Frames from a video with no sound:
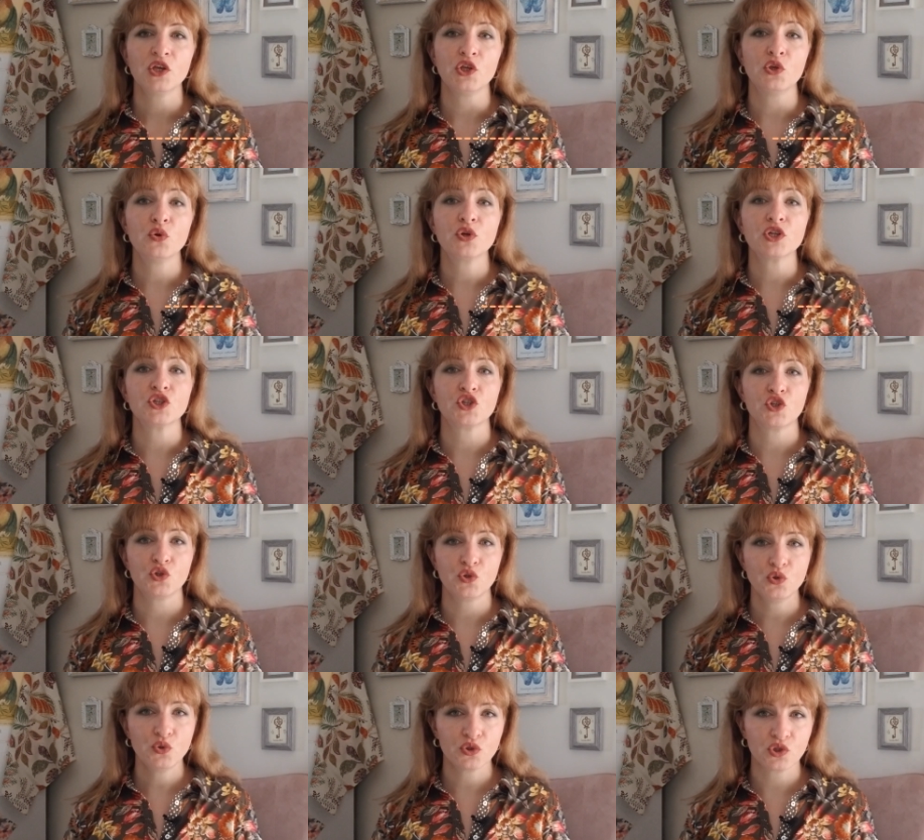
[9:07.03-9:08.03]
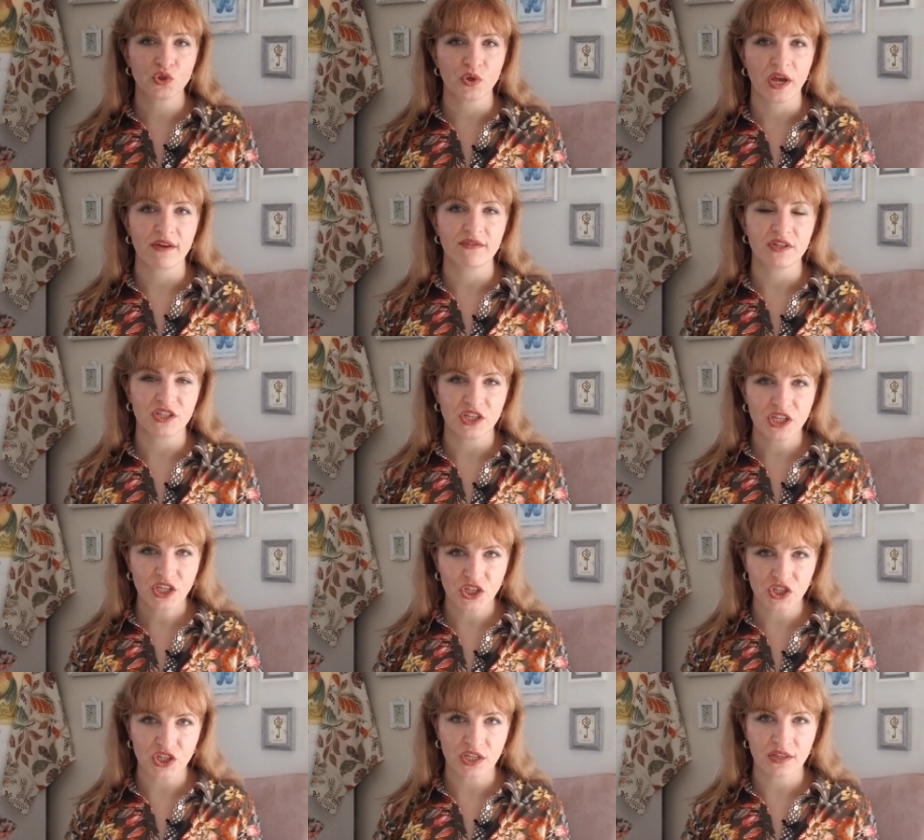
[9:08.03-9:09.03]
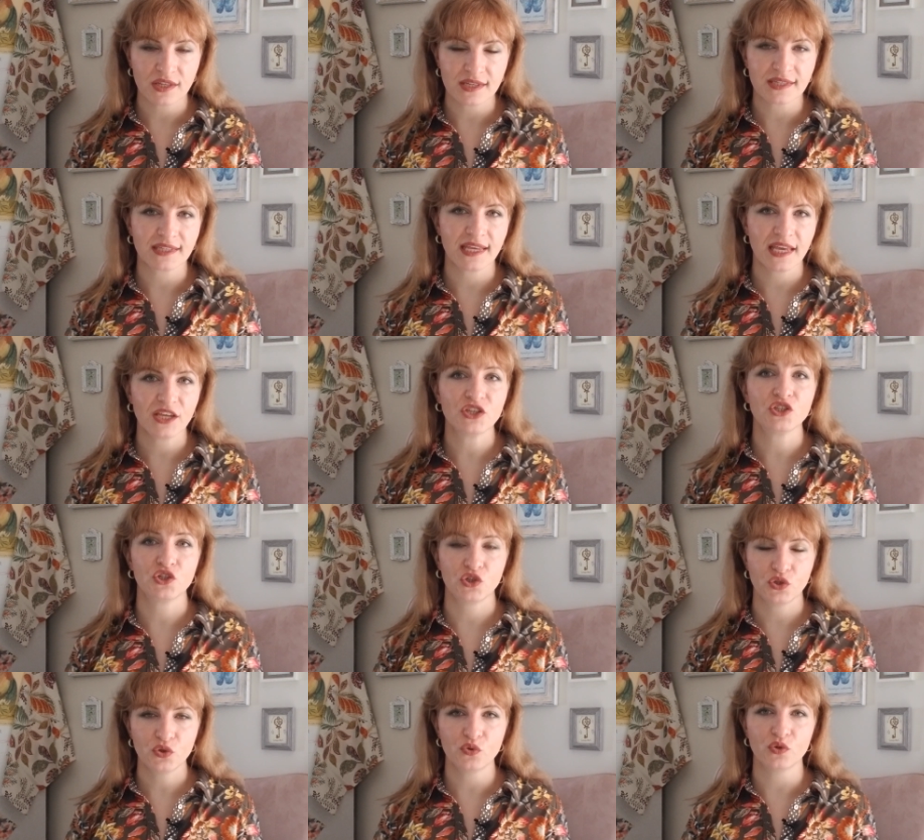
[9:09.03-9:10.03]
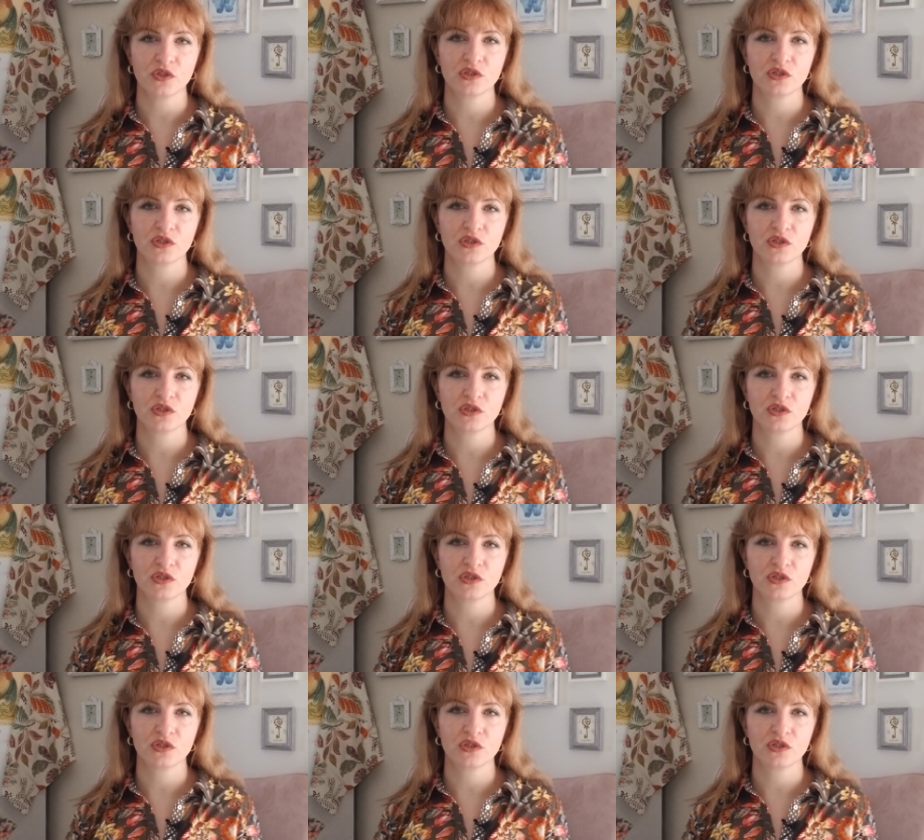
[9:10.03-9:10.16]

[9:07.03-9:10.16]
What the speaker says: You can choose to have a niche in this case too.